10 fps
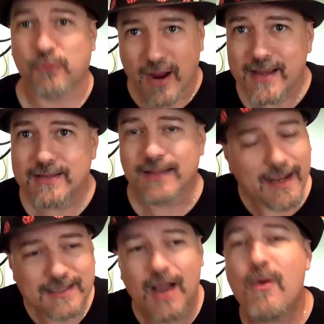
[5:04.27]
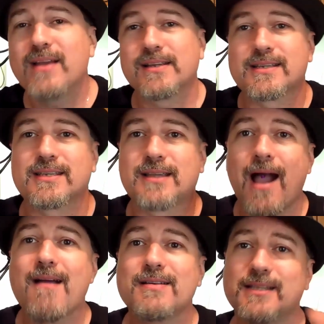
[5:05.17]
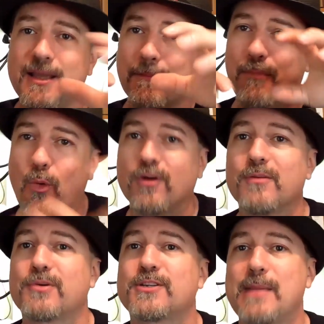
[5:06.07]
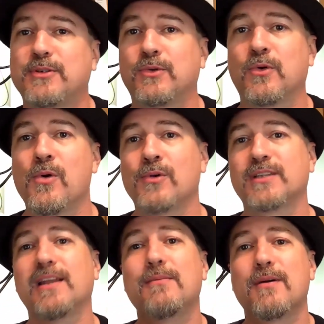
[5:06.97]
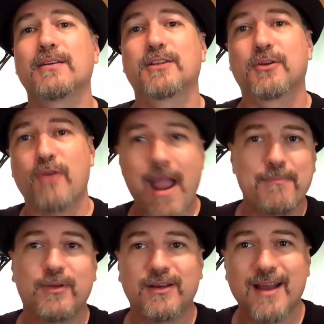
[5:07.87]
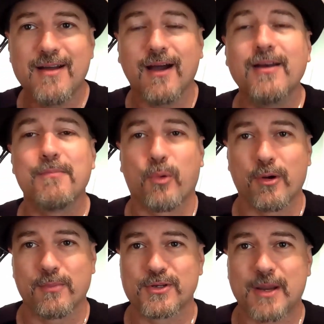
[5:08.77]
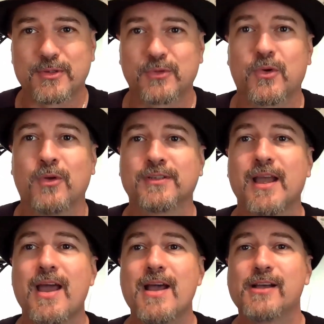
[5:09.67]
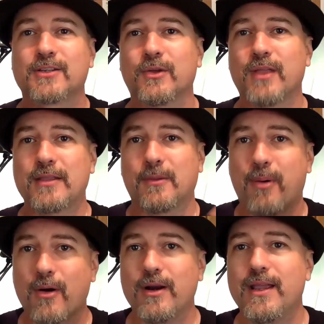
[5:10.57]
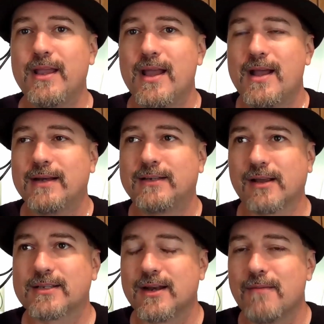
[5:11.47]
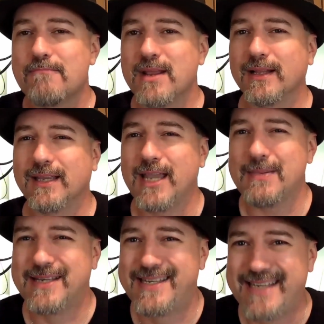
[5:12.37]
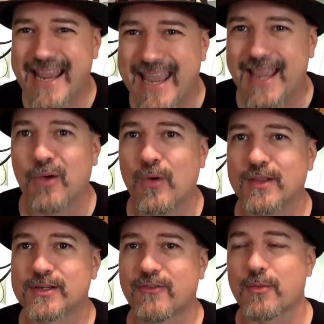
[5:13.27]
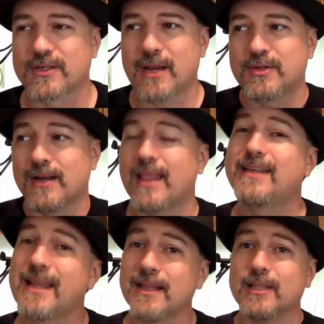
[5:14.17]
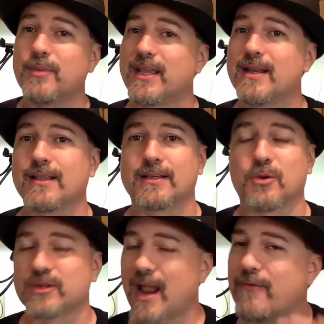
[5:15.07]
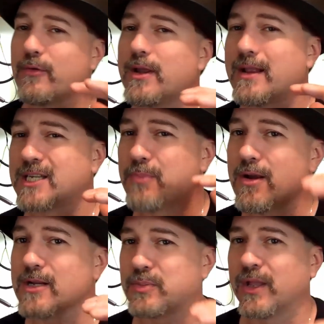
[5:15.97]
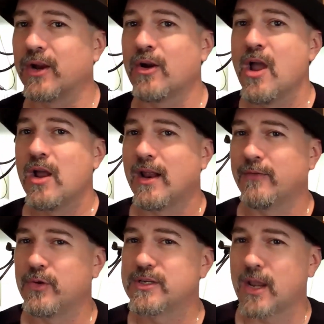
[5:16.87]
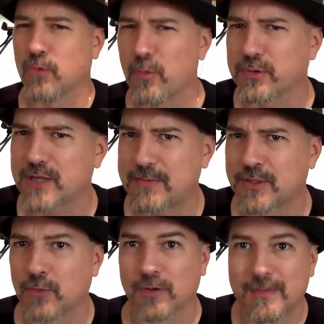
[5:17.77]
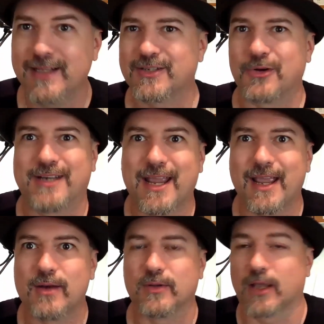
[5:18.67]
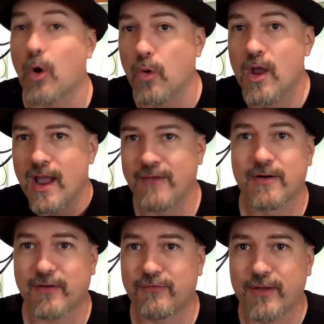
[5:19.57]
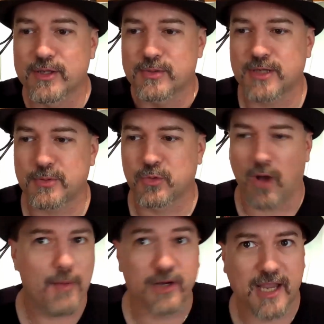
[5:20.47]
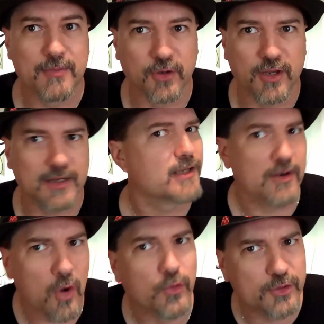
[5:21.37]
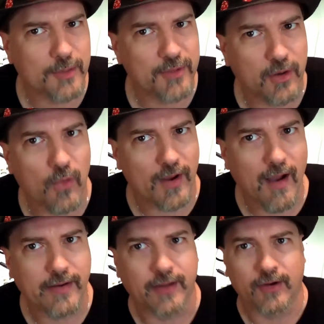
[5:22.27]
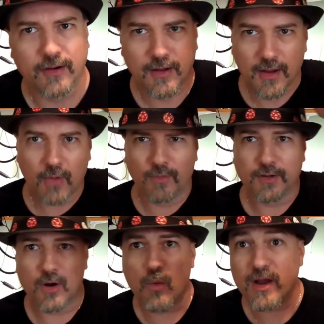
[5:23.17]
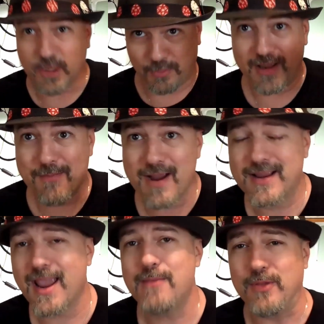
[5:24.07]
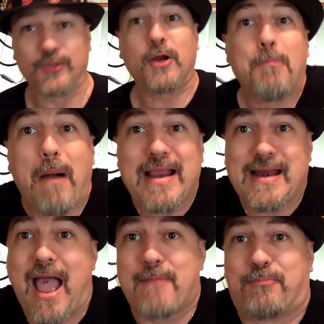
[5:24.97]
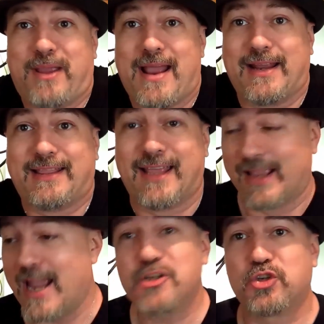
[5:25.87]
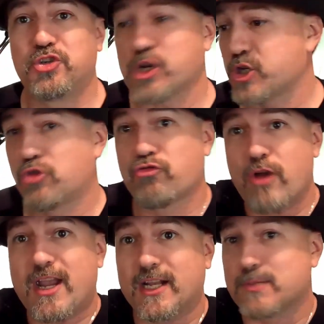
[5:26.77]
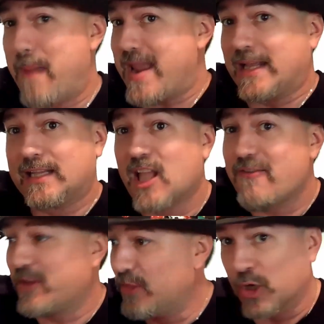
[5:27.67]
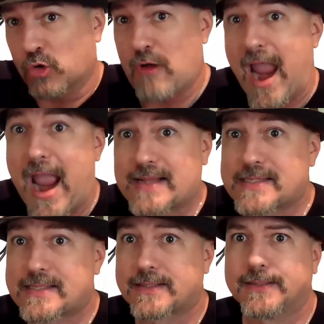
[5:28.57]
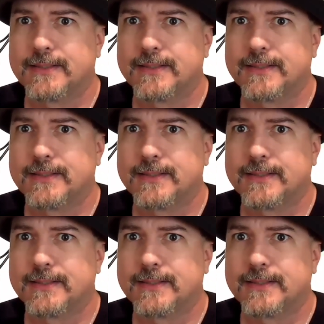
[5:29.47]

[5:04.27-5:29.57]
right? That's how I disguise the important perception rolls in amongst unimportant perception rolls, so that the party doesn't immediately keep digging when there's ever perception. And they did at the beginning of this. Almost every experienced player, if you say roll perception, will immediately start digging into it. Like, oh, even if I fail this perception roll, I'm going to keep looking because I know there's something going on here. Well, you know what? You're playing my game. There might not be anything. It's just crickets making love in the grass.